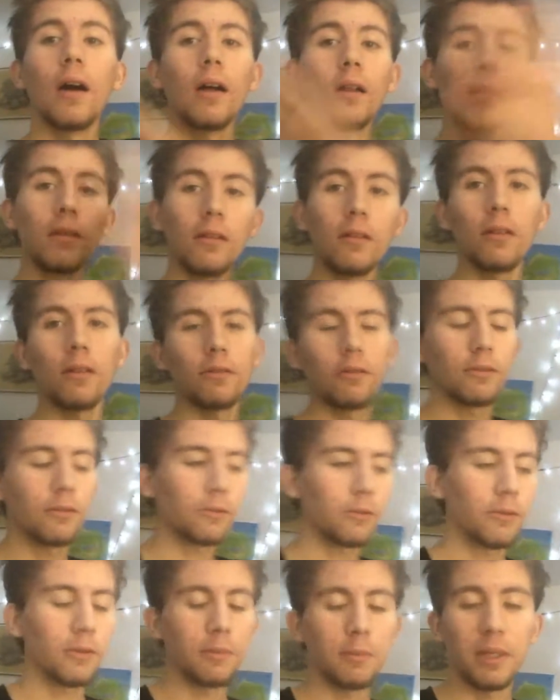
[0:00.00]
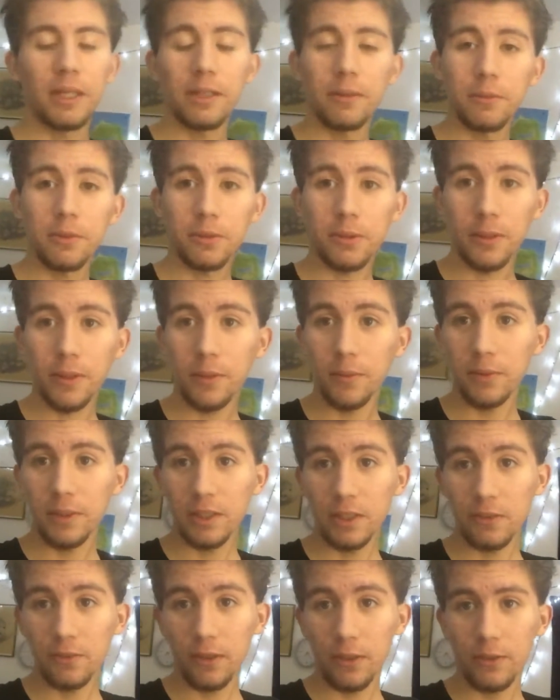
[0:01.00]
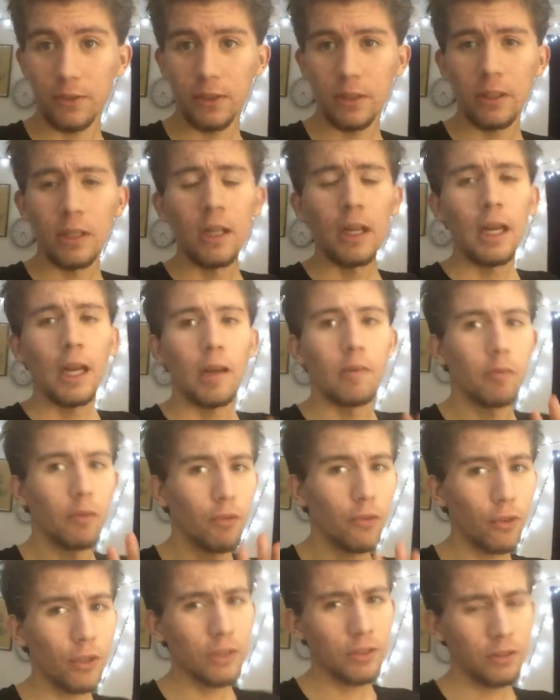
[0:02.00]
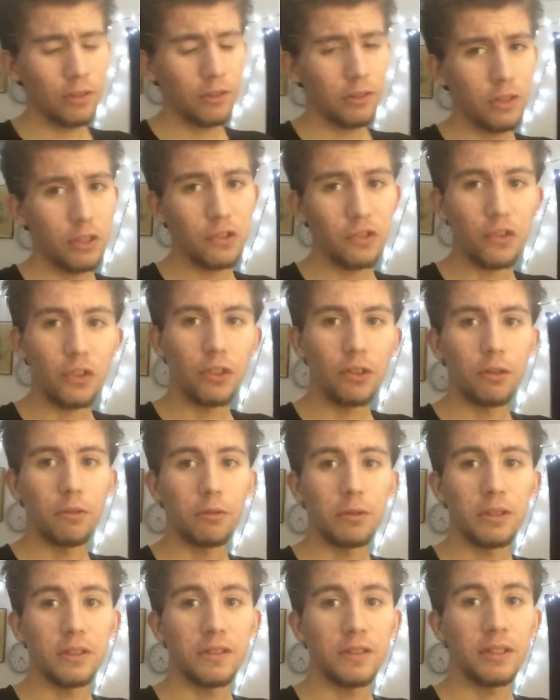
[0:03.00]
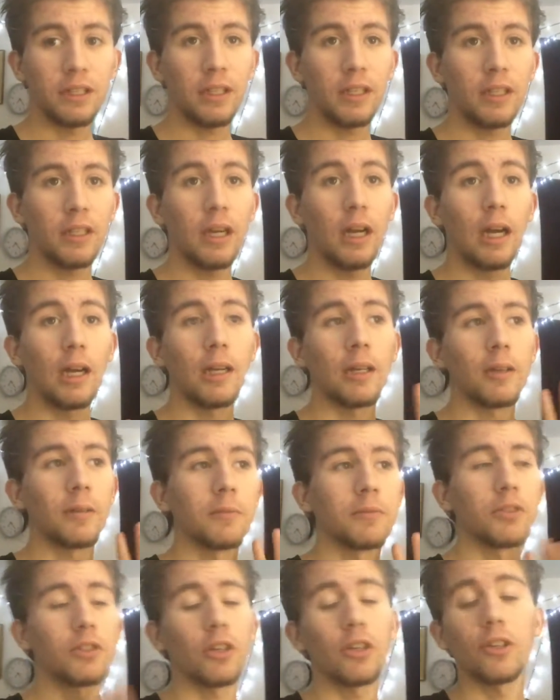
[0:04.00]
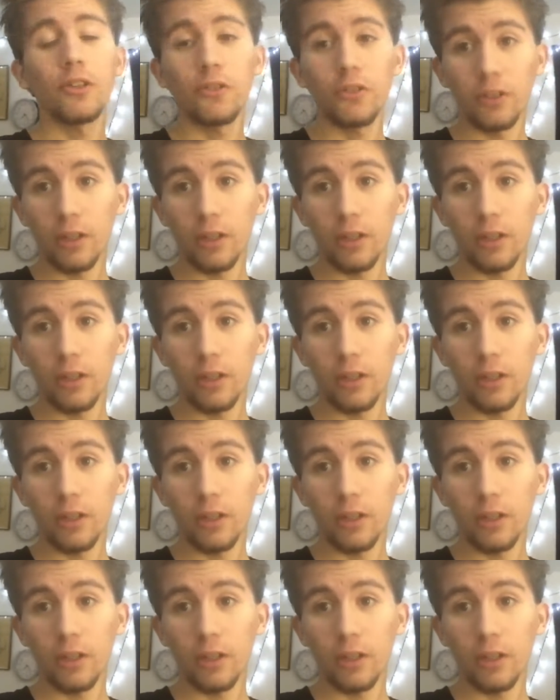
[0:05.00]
Hello everyone, my name is mikecom165 here, and before I start this video, I want to say I am sorry